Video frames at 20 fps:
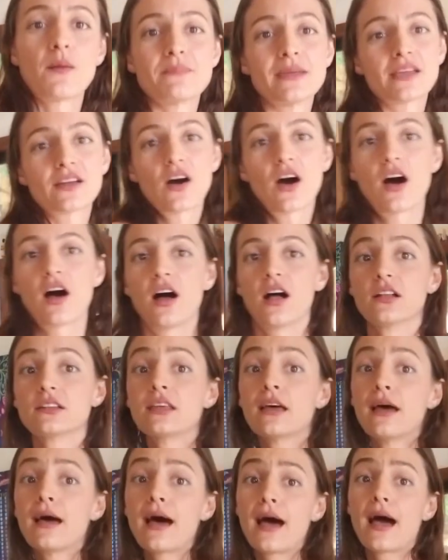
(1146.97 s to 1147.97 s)
be
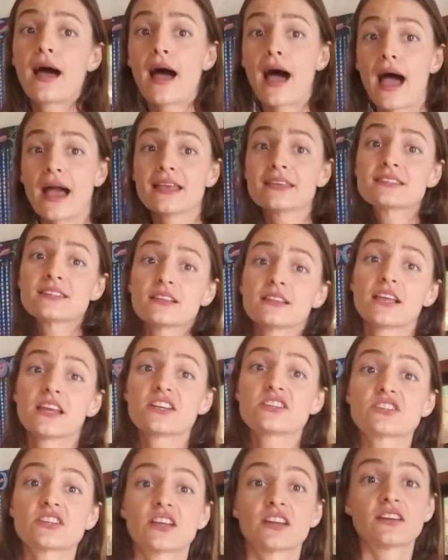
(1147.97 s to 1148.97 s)
called
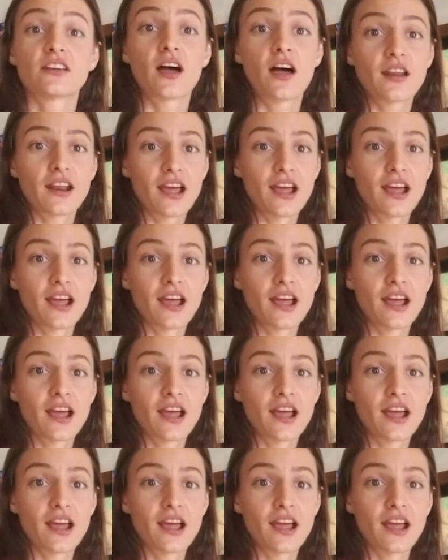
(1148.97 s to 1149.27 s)
isolation, not